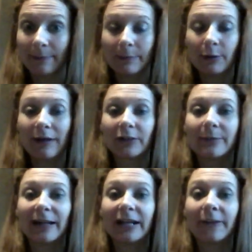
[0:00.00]
Maybe you have a
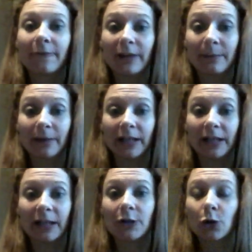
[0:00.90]
demanding family
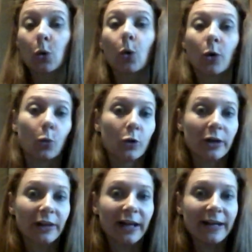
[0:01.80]
and or
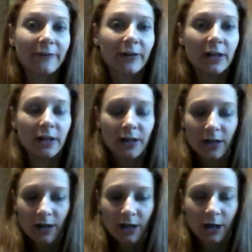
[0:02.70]
work life.
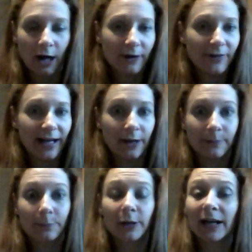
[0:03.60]
Carve it
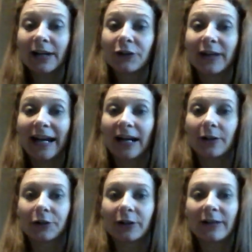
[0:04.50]
out, put it on your
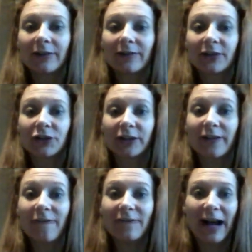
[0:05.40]
calendar, even if it's just
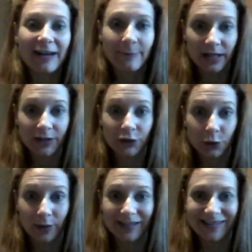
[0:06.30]
five minutes
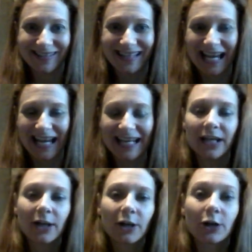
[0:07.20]
twice a day.
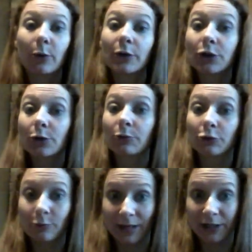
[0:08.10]
Go into a
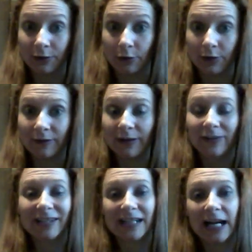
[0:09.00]
room on your own, even if
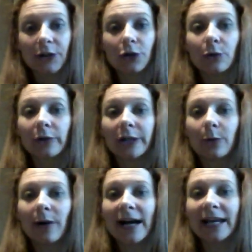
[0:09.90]
it's not totally
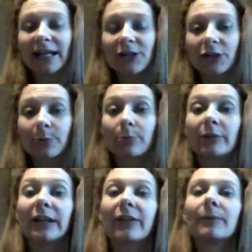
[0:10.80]
quiet, and just
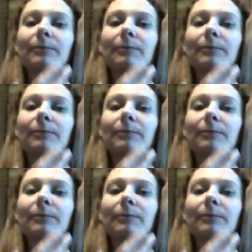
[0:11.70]
breathe.